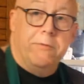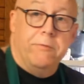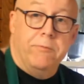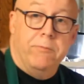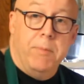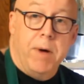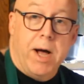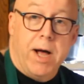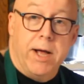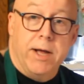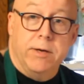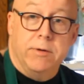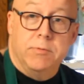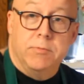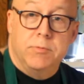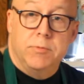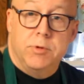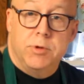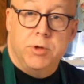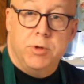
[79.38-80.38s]
of my
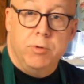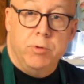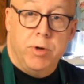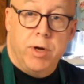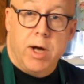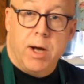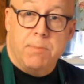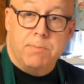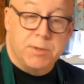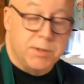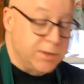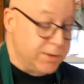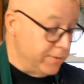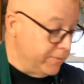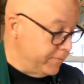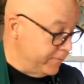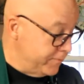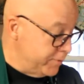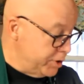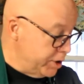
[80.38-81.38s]
2 cups
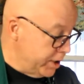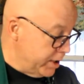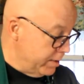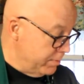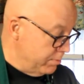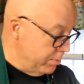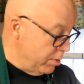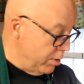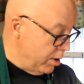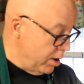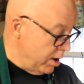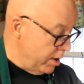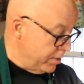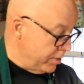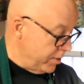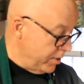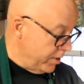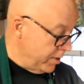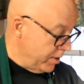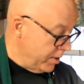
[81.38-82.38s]
of chicken
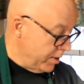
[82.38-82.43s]
broth.